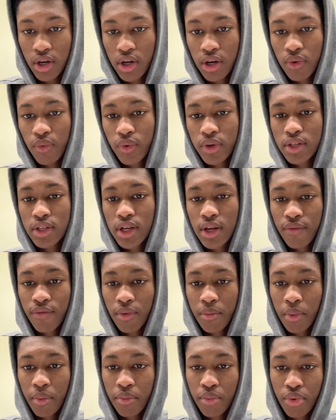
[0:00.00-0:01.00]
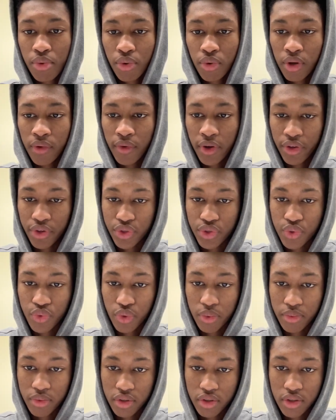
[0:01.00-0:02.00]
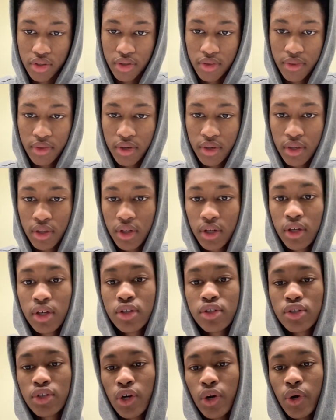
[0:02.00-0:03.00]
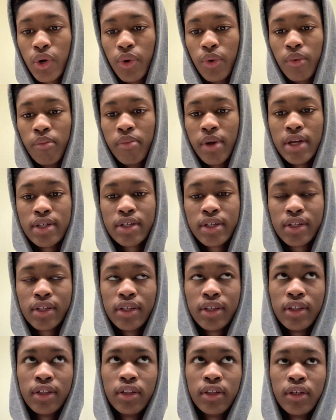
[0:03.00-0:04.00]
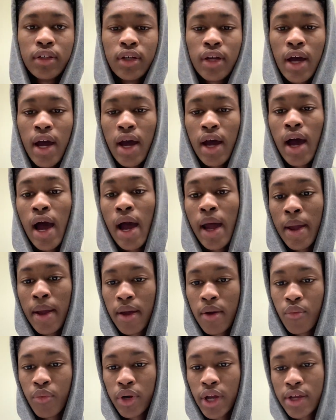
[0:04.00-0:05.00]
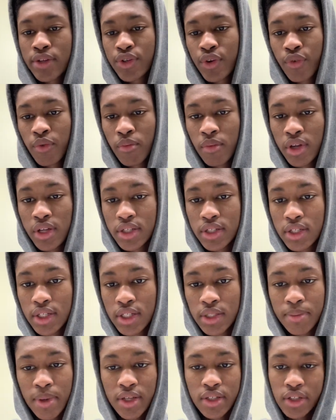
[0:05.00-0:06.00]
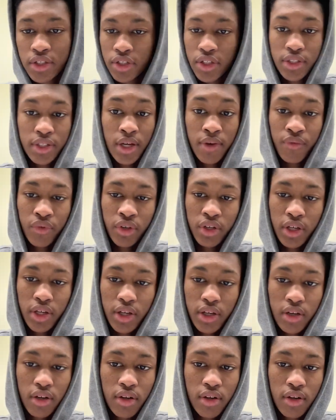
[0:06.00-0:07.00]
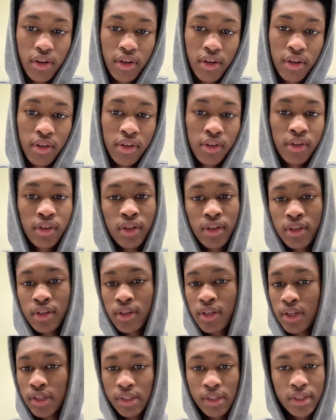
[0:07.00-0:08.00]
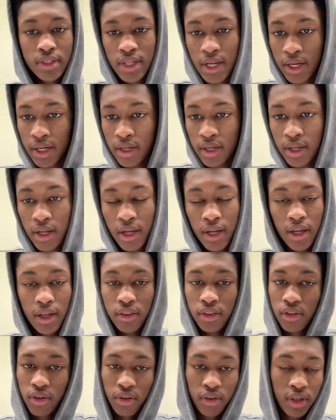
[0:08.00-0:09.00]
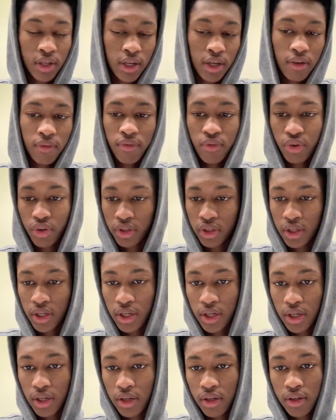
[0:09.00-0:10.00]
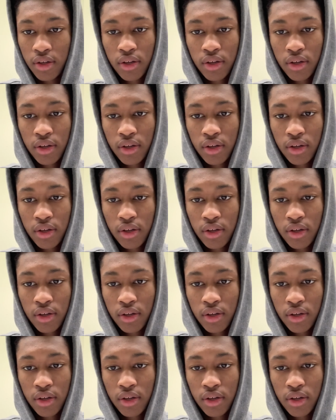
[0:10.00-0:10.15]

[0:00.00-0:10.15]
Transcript: risking from a pool of other swimmers. So basically, what I took from it is basically just every day. Second day, third day, fourth day,